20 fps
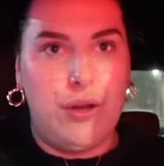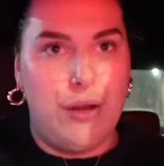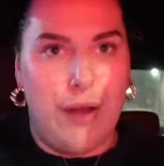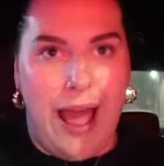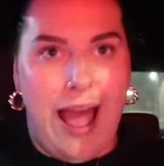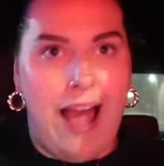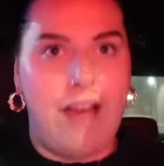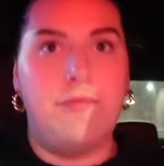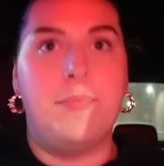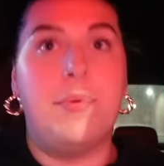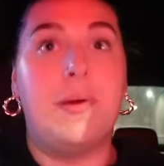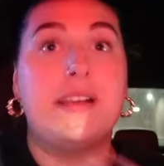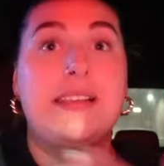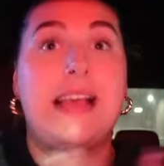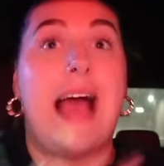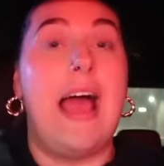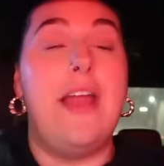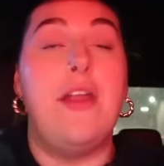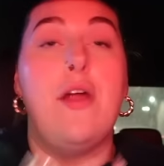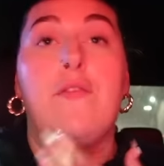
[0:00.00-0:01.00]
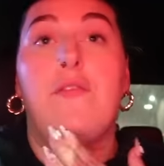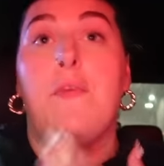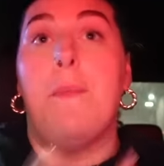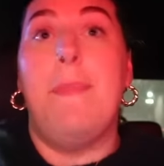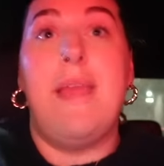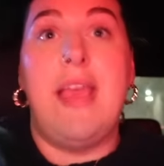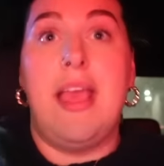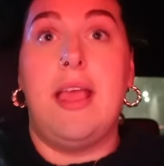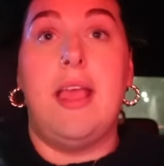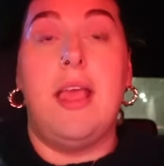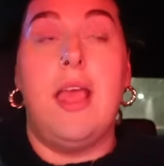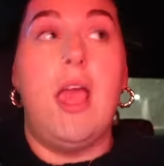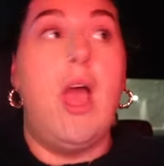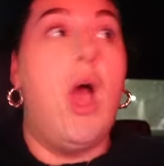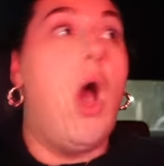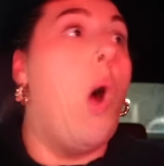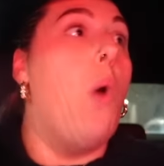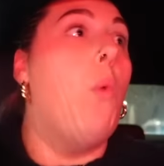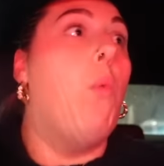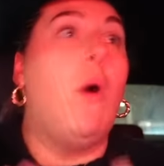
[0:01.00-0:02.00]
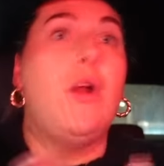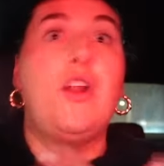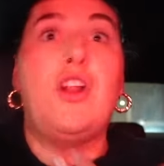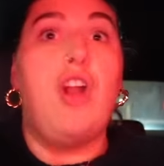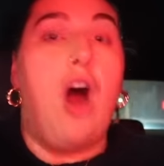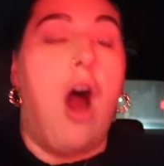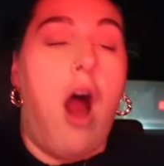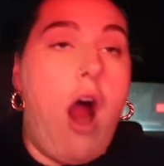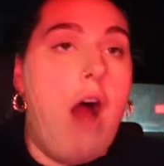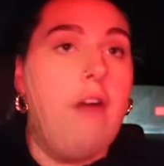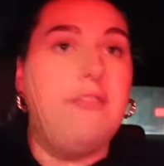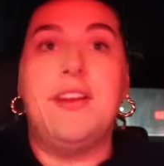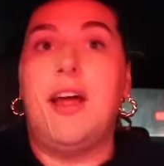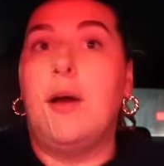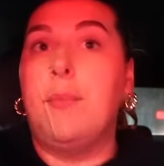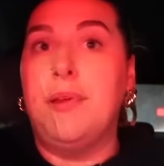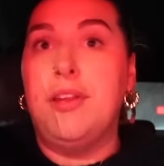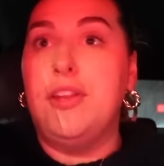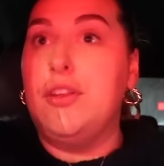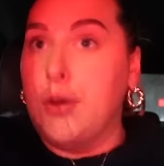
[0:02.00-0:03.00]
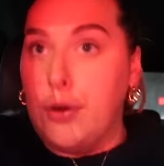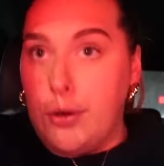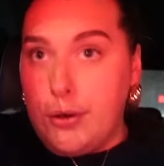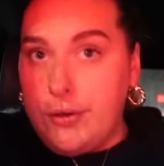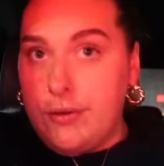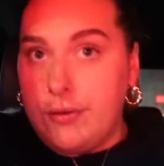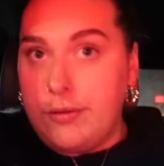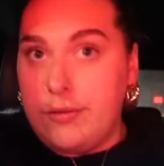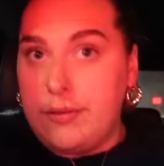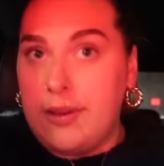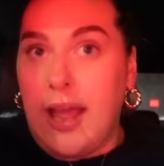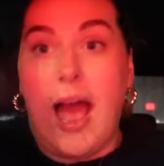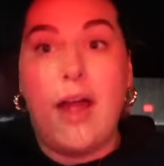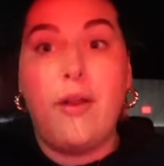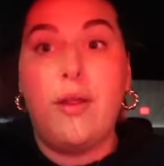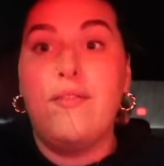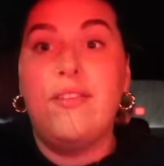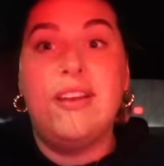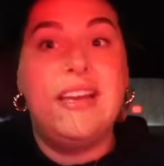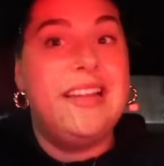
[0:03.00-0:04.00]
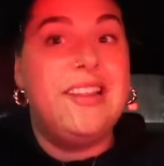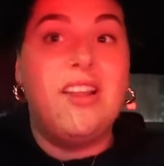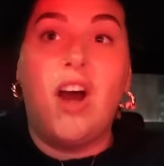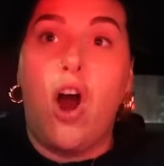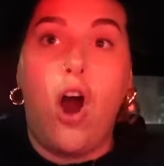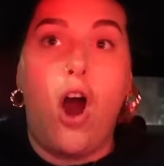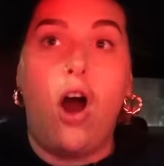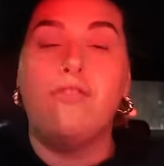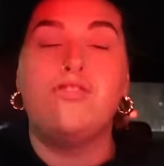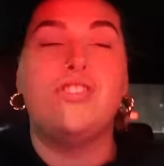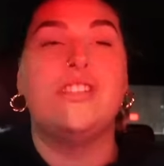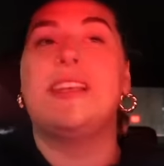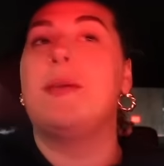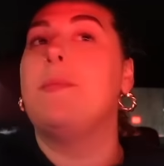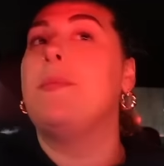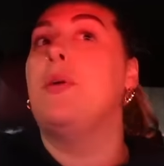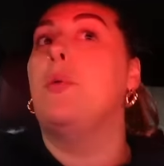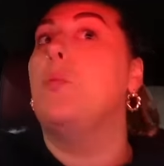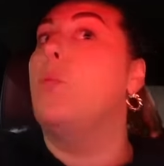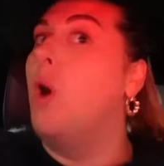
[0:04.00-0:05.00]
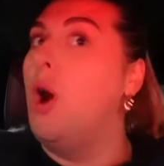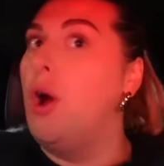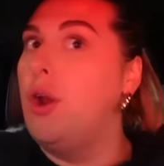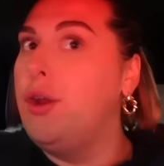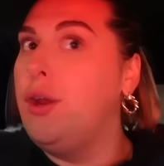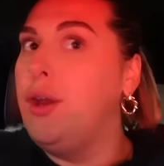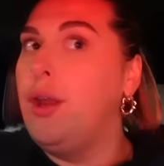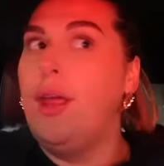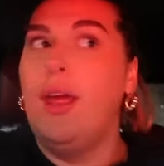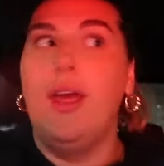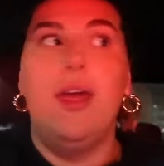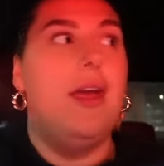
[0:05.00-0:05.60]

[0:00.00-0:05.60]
gonna have? Because I know for me, 1.5 and I'll be done. Like, I don't even need the half, just give me the one.